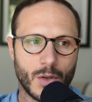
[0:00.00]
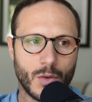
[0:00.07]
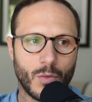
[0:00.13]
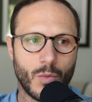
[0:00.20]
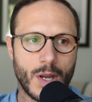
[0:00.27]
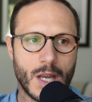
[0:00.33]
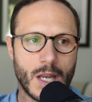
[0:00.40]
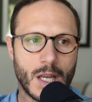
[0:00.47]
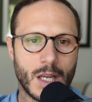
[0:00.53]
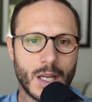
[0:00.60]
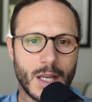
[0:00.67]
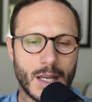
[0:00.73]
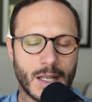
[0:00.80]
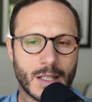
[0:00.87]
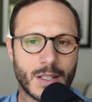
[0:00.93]

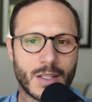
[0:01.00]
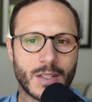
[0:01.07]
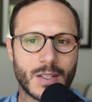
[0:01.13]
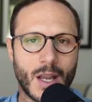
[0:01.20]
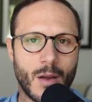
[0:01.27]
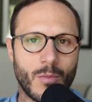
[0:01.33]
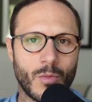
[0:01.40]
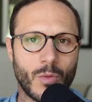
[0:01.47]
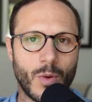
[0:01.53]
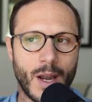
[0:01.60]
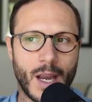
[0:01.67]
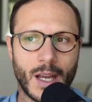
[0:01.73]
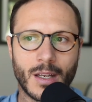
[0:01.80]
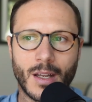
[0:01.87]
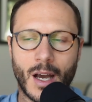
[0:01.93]
we, in some
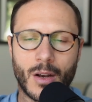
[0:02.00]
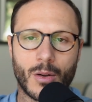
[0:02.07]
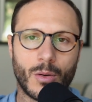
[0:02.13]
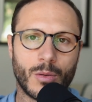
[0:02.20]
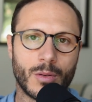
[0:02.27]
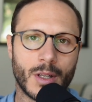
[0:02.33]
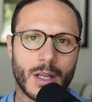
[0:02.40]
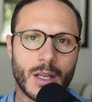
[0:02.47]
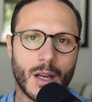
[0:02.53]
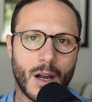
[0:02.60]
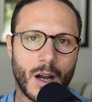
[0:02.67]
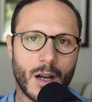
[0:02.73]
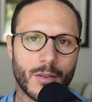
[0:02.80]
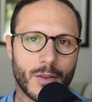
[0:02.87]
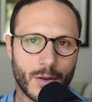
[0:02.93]
way, not only
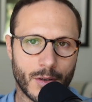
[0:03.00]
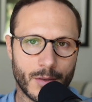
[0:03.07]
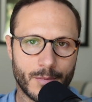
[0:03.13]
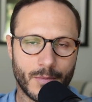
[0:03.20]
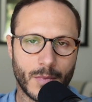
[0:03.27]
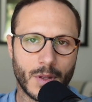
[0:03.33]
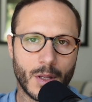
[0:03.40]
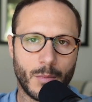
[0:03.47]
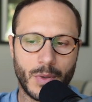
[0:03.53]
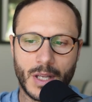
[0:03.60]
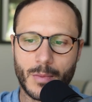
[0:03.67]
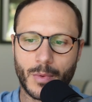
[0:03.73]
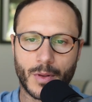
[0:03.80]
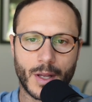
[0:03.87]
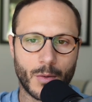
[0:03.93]
other the
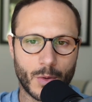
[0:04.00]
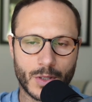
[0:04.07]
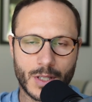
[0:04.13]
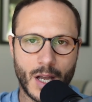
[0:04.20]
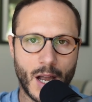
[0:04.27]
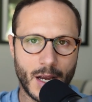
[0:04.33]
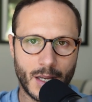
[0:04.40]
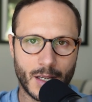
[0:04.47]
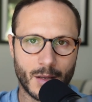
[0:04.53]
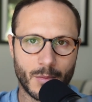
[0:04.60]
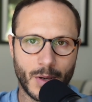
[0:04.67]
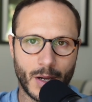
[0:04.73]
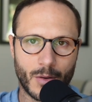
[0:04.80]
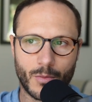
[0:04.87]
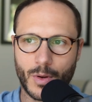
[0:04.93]
people that we're talking
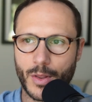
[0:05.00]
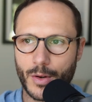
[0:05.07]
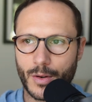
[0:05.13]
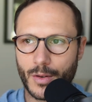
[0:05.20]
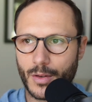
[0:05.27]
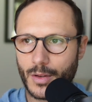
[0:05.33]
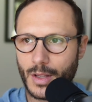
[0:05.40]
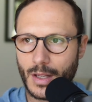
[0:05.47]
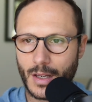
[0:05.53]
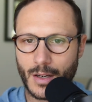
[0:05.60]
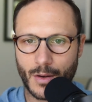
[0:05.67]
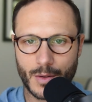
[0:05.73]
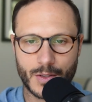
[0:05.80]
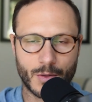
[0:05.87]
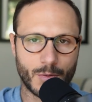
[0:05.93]
about, whether
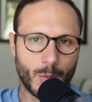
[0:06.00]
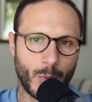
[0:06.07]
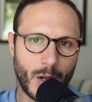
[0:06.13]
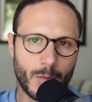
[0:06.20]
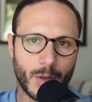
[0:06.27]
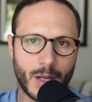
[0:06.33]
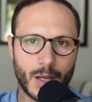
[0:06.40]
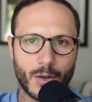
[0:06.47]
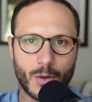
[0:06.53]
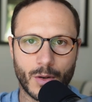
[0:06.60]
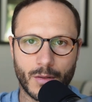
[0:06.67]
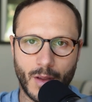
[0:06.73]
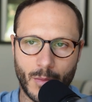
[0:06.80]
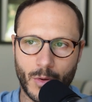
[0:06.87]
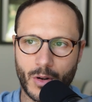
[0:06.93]
it's a Republican or
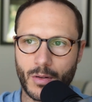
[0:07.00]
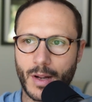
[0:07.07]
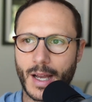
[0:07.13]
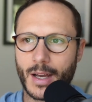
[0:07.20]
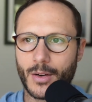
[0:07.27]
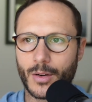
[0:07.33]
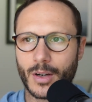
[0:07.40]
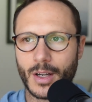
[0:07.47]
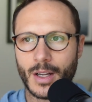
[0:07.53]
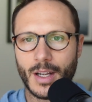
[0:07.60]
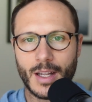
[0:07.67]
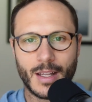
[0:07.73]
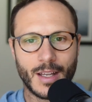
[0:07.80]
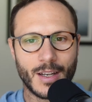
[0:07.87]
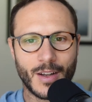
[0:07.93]
a Democrat or
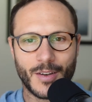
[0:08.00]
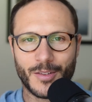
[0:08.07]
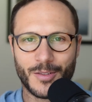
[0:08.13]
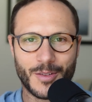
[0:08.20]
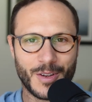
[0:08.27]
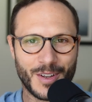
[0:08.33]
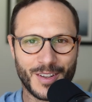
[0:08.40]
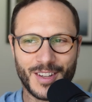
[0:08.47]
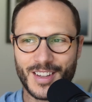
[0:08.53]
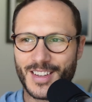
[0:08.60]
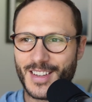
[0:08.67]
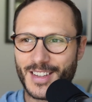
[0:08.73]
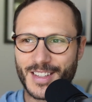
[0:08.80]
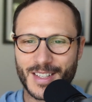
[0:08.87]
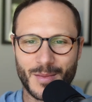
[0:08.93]

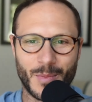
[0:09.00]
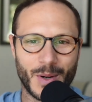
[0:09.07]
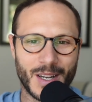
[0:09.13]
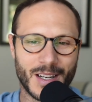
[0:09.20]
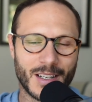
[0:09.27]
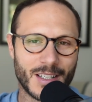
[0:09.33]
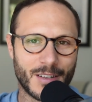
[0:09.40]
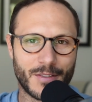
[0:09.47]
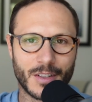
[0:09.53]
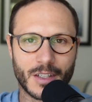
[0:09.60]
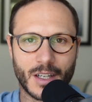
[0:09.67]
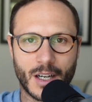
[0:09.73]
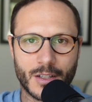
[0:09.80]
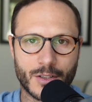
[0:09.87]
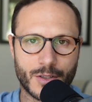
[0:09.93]
somebody in a
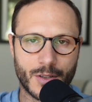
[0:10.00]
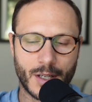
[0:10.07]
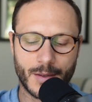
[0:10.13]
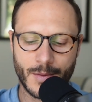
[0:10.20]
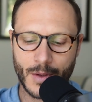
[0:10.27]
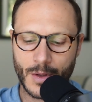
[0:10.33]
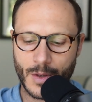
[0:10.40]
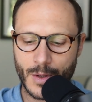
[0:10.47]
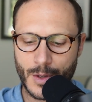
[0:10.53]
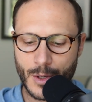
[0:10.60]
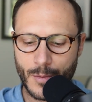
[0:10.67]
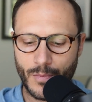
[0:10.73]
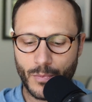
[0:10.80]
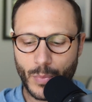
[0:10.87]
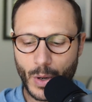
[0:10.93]
different country,
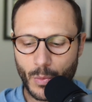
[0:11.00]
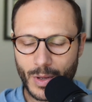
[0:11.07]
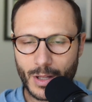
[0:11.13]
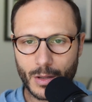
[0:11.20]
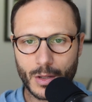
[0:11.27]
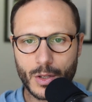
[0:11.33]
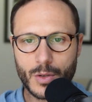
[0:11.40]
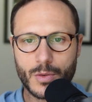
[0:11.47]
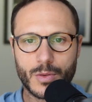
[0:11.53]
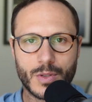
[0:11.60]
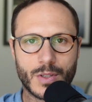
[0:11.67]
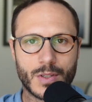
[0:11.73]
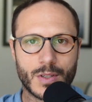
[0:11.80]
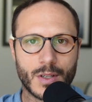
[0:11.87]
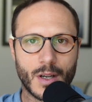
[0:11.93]
but we
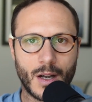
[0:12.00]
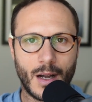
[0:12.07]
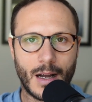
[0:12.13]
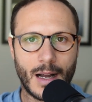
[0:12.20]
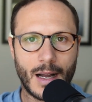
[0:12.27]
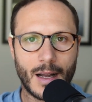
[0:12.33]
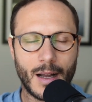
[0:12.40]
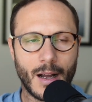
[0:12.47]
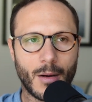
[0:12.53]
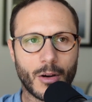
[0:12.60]
lose a